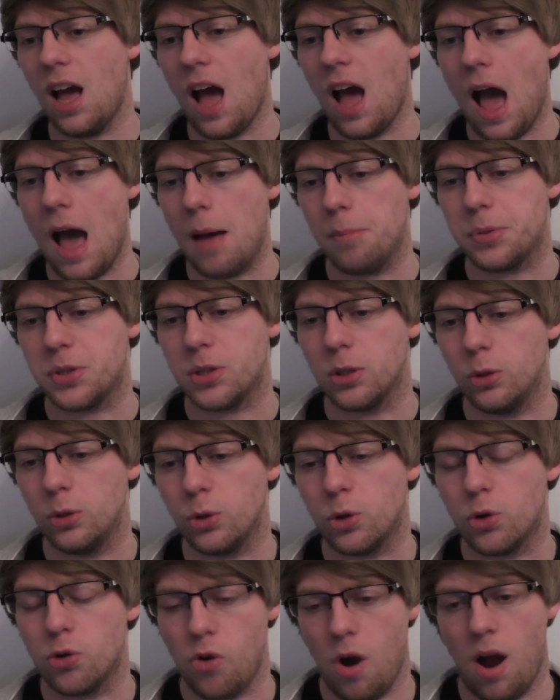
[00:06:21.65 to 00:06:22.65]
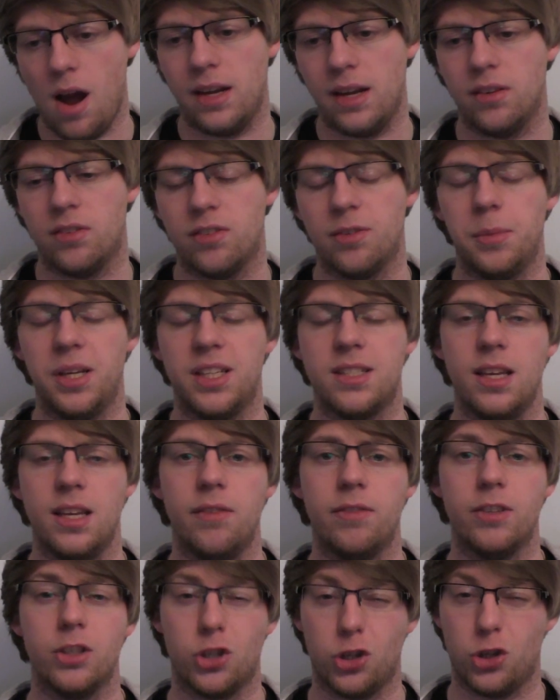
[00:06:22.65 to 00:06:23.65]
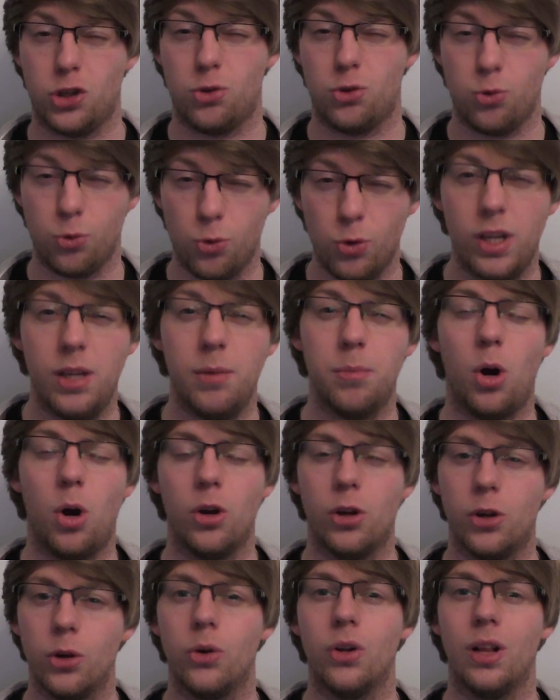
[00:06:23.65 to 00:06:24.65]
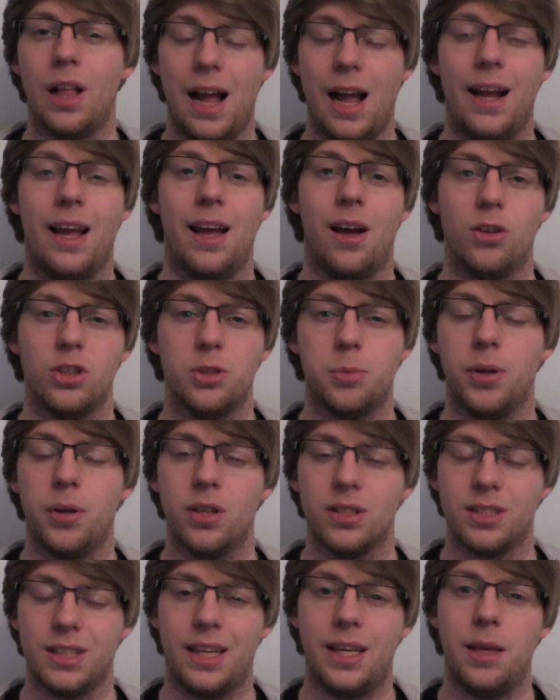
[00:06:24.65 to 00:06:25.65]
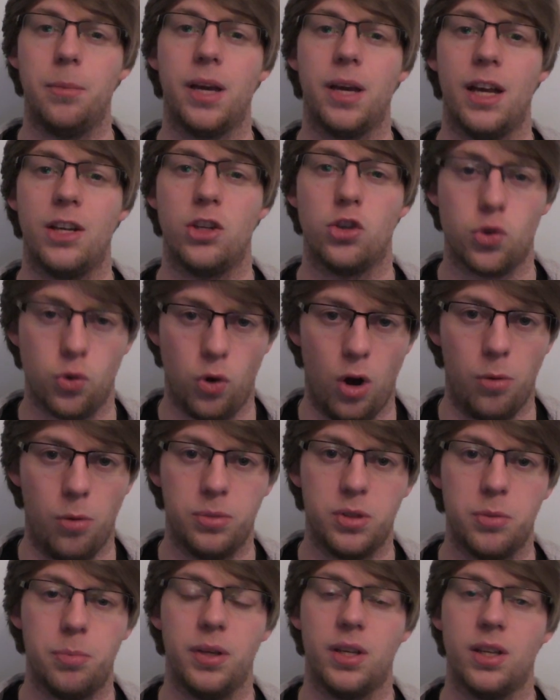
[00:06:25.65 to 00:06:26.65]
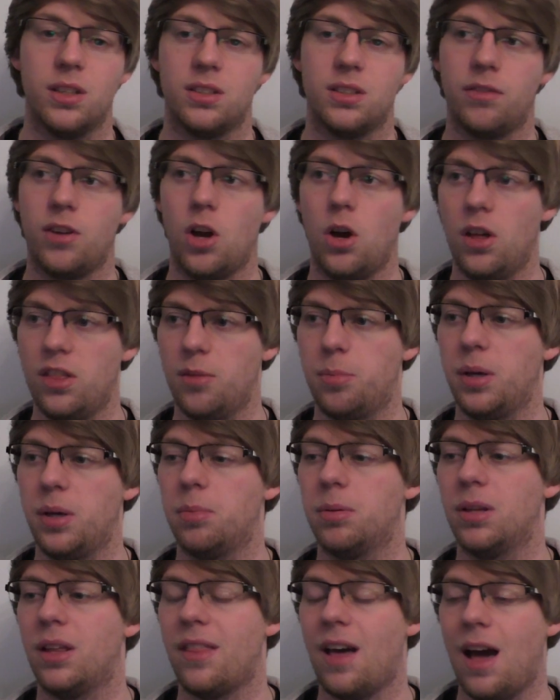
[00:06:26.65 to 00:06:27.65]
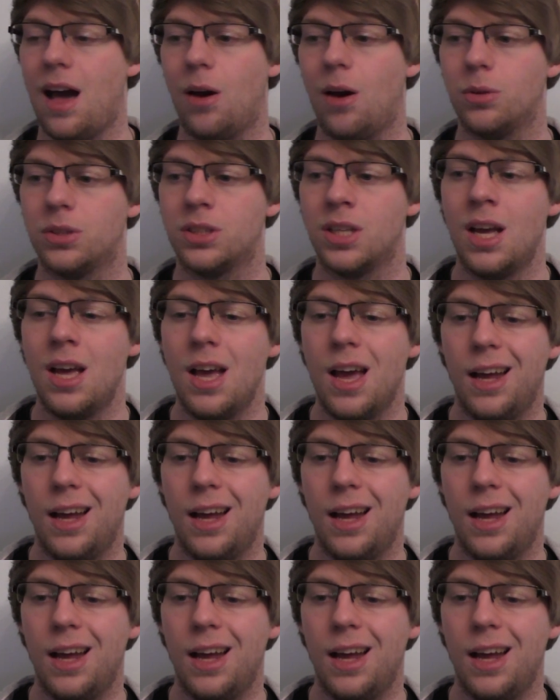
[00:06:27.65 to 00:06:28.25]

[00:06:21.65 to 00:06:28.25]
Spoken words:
absolute grind for me to even stream on Google Hangouts because I keep getting dropped because I've got other people in the house